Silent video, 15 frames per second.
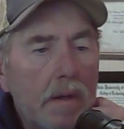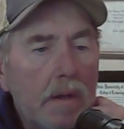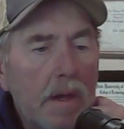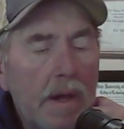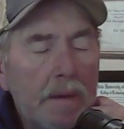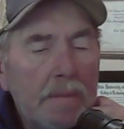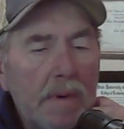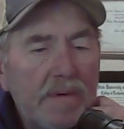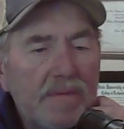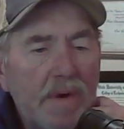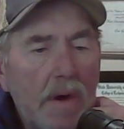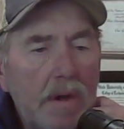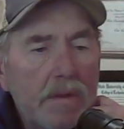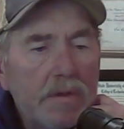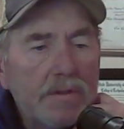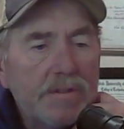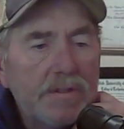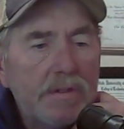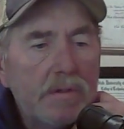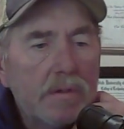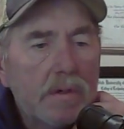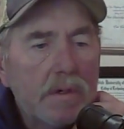And my father
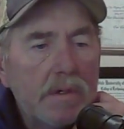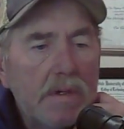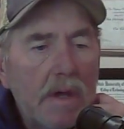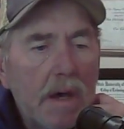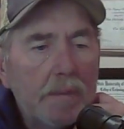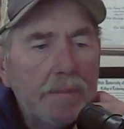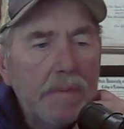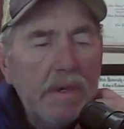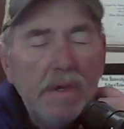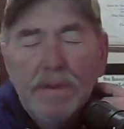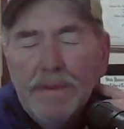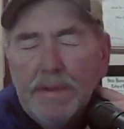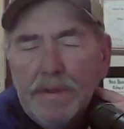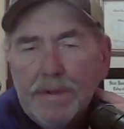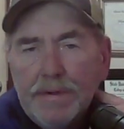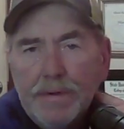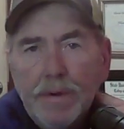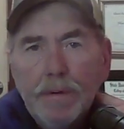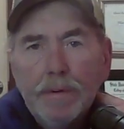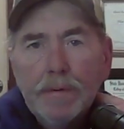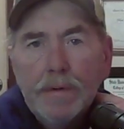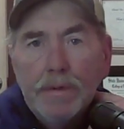still could not be the
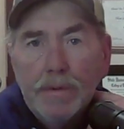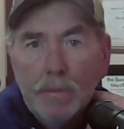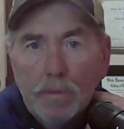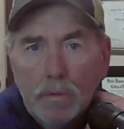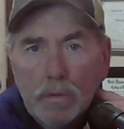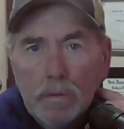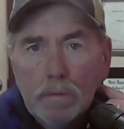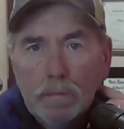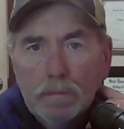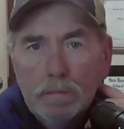adult in the room.